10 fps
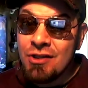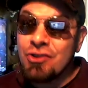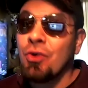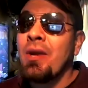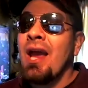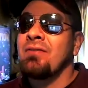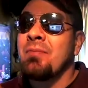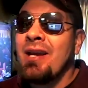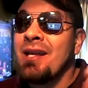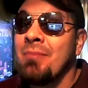So we have
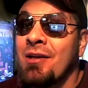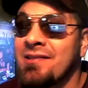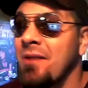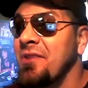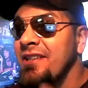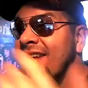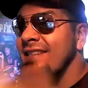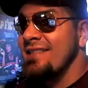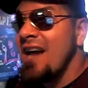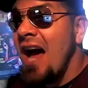to make it about something that
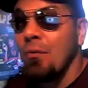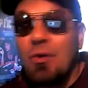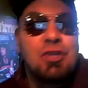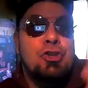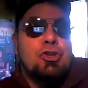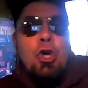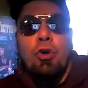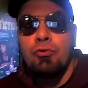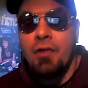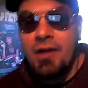it's not, which is
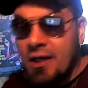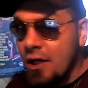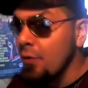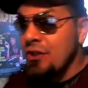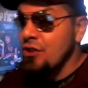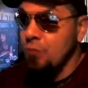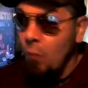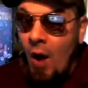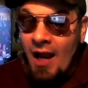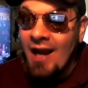children, which is
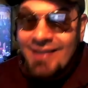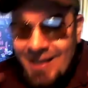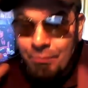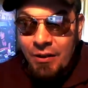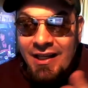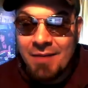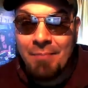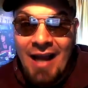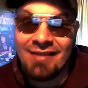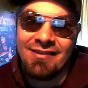why I keep bringing it
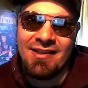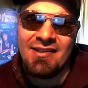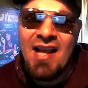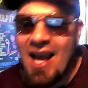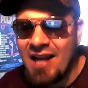back to this.